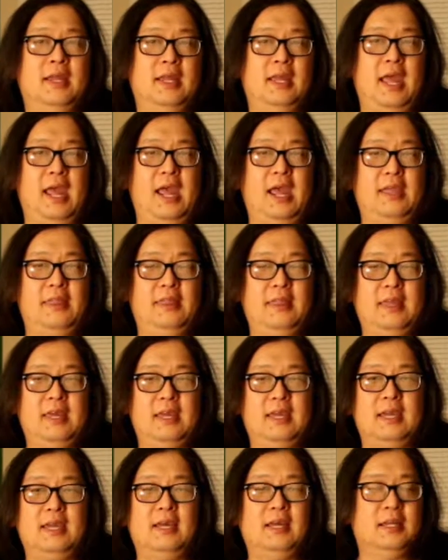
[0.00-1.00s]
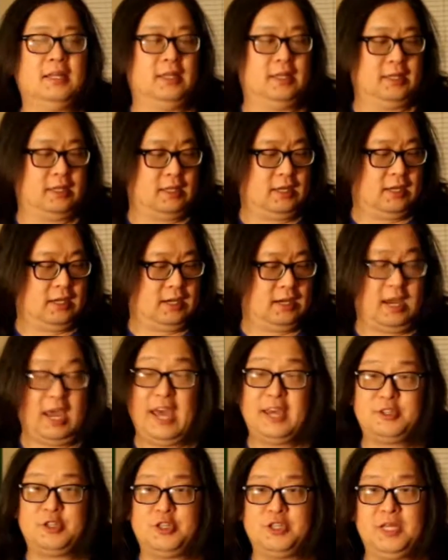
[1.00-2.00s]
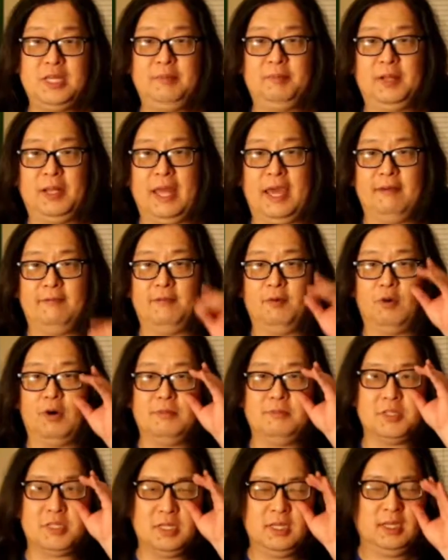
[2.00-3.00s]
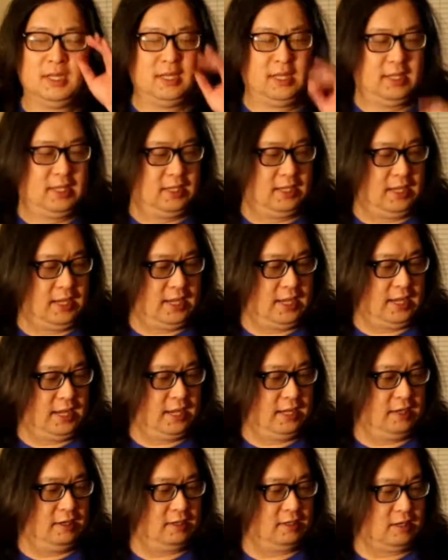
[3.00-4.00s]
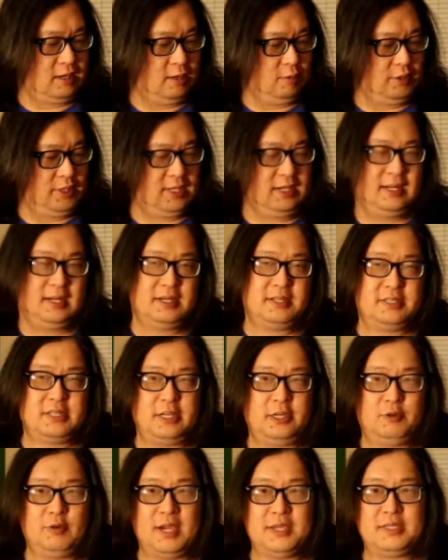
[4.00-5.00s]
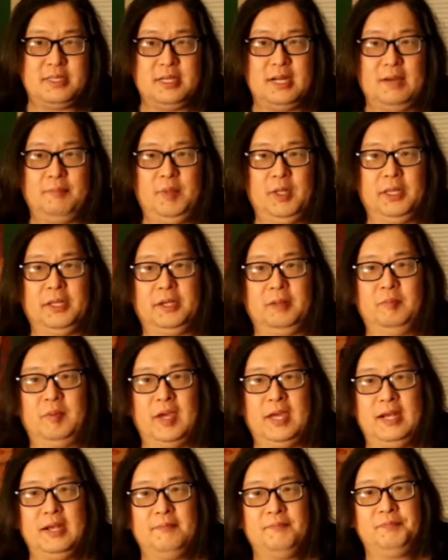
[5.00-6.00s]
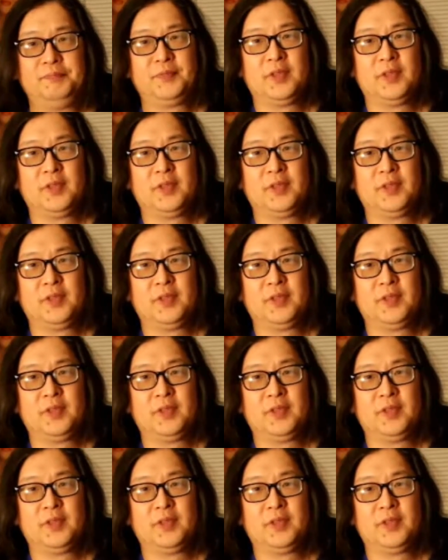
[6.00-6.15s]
and the SG platforms. And what they did is they dressed it up a little bit.